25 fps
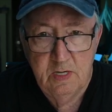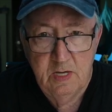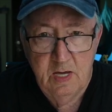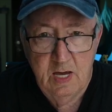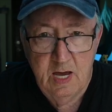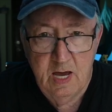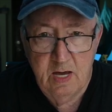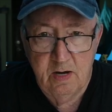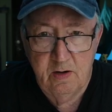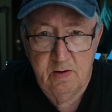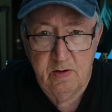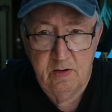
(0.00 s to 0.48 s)

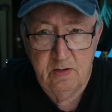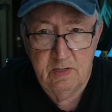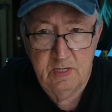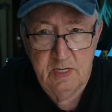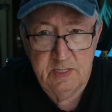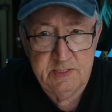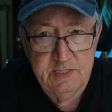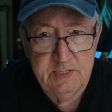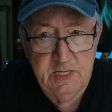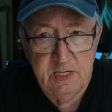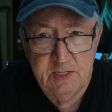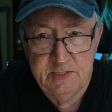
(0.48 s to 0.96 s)
I don't know.
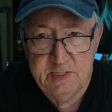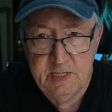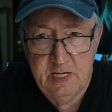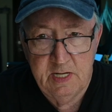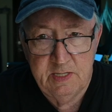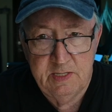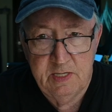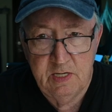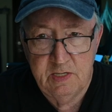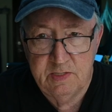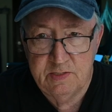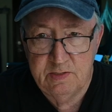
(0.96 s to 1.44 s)
Let's just
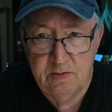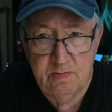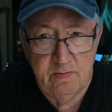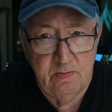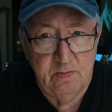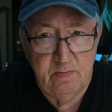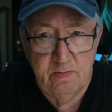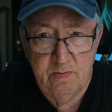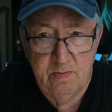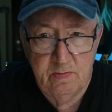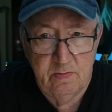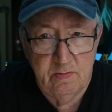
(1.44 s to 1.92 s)
get this
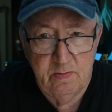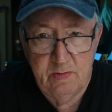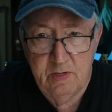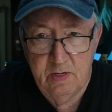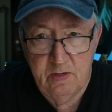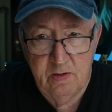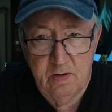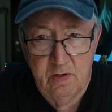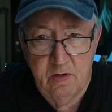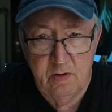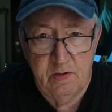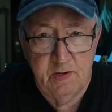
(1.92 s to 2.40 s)

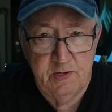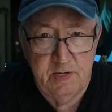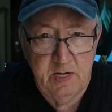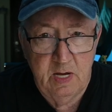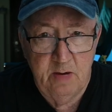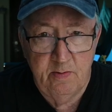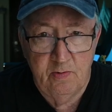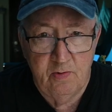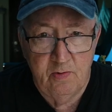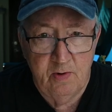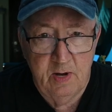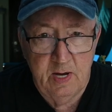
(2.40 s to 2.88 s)
on the
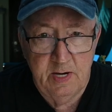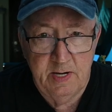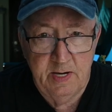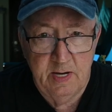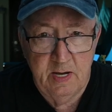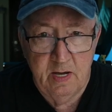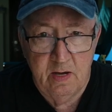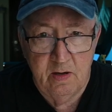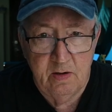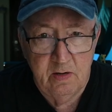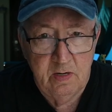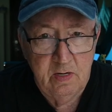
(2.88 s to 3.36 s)
table right
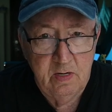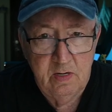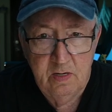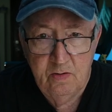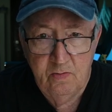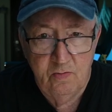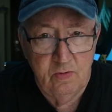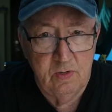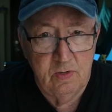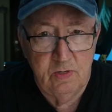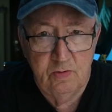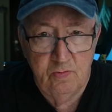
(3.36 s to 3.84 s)
now.
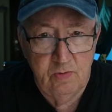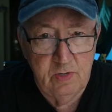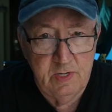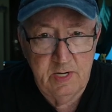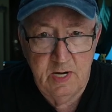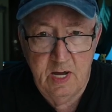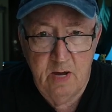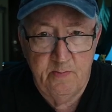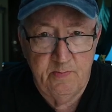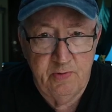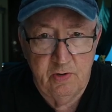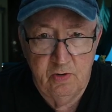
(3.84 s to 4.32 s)
We're, we're
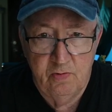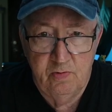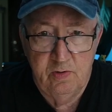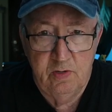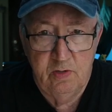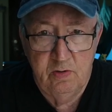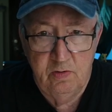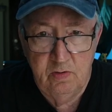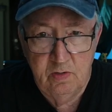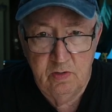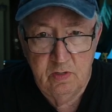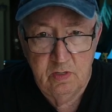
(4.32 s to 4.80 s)
not
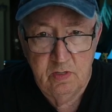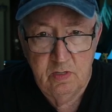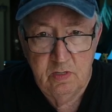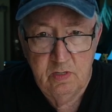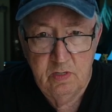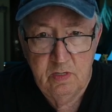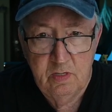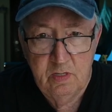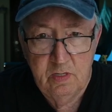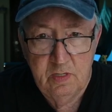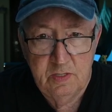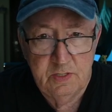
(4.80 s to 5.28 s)
Peru.
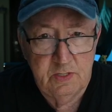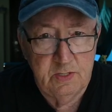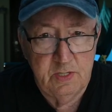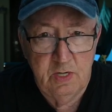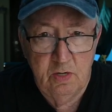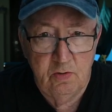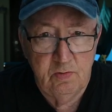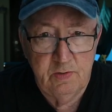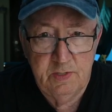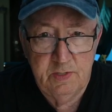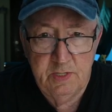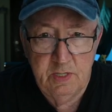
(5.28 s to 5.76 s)
So
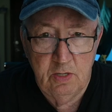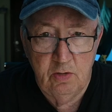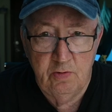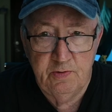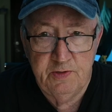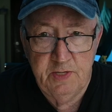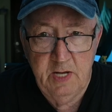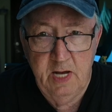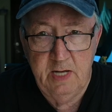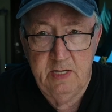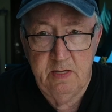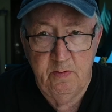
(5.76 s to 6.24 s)
don't don't
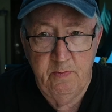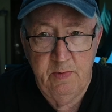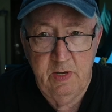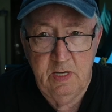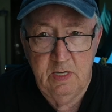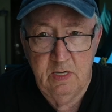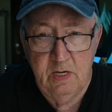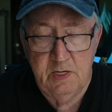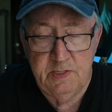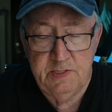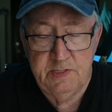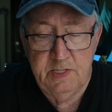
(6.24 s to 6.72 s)
think that
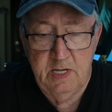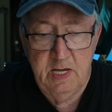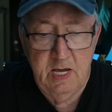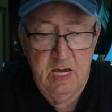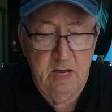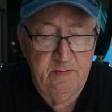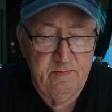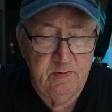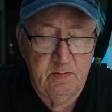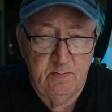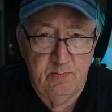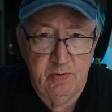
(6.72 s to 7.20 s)
because they
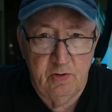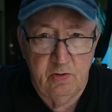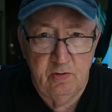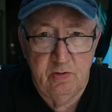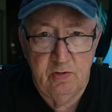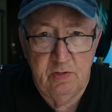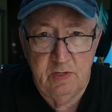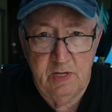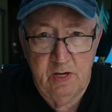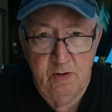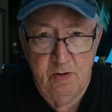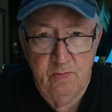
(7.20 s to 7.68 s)
have it in
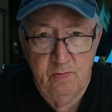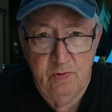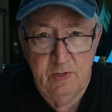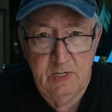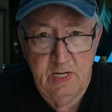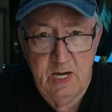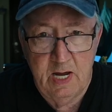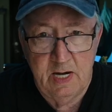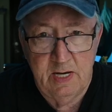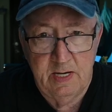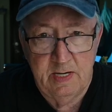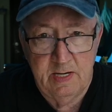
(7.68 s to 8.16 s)
Peru that we
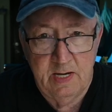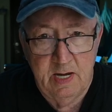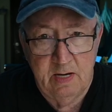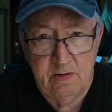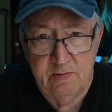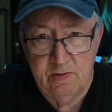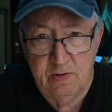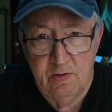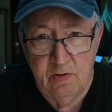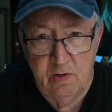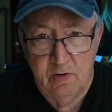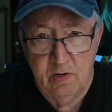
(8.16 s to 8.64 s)
got it in
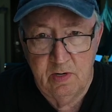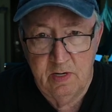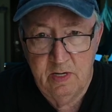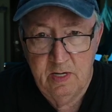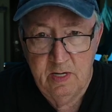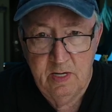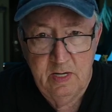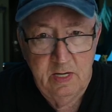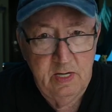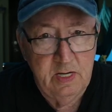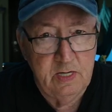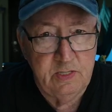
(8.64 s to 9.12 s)
Ecuador.
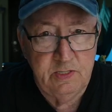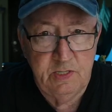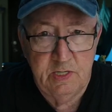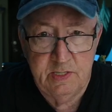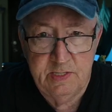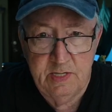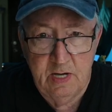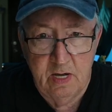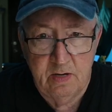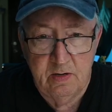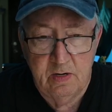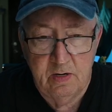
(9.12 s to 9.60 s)
It's
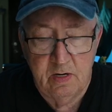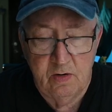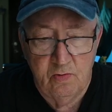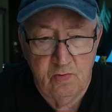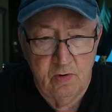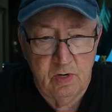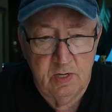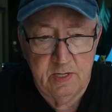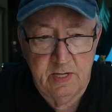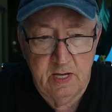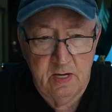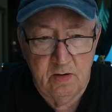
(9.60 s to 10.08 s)
just not going to
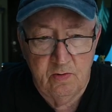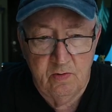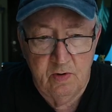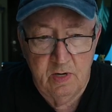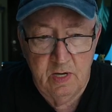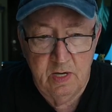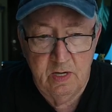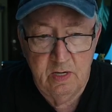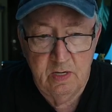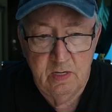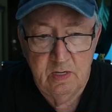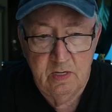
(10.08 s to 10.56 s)
work that
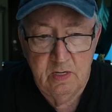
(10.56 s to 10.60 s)
way.